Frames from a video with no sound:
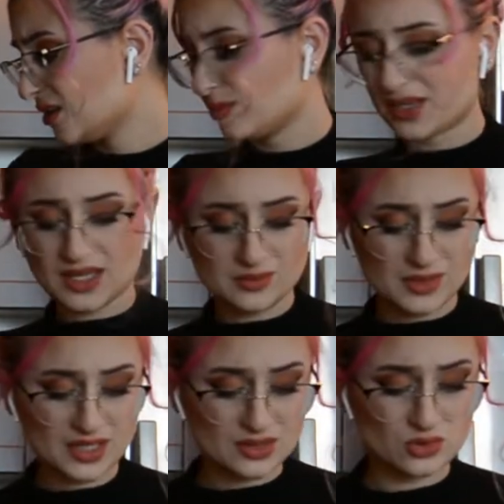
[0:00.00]
pan
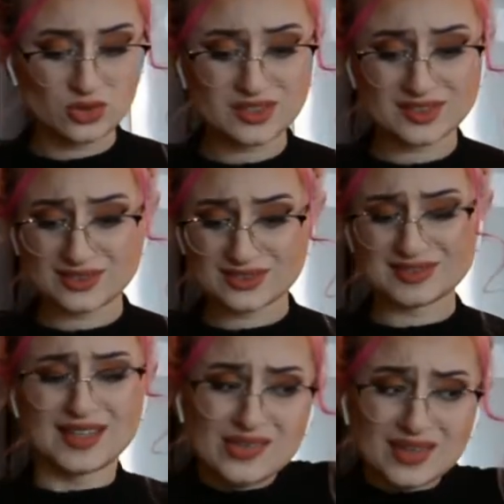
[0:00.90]
making noises? There's
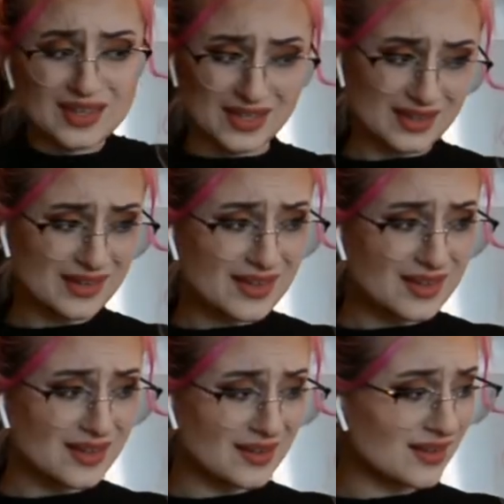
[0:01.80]
nothing in
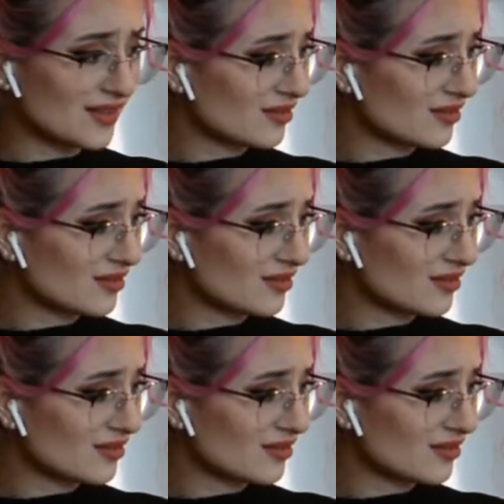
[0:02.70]
it.